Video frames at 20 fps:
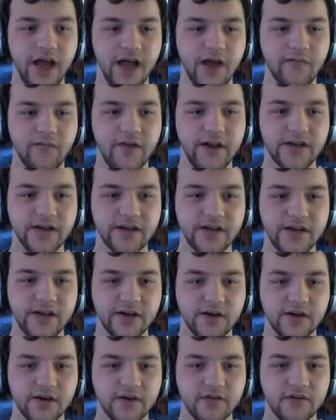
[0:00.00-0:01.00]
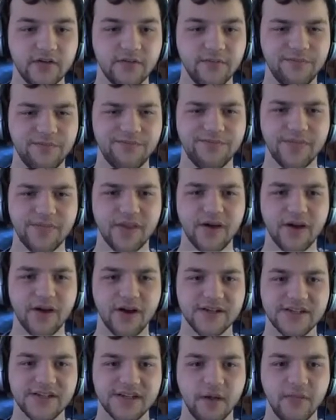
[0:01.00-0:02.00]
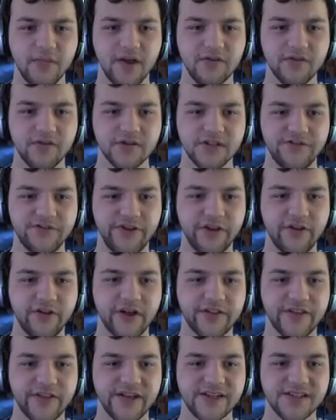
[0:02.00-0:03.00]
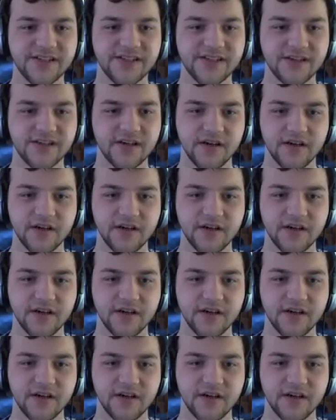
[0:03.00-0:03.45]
And right here, on some levels, if you click this,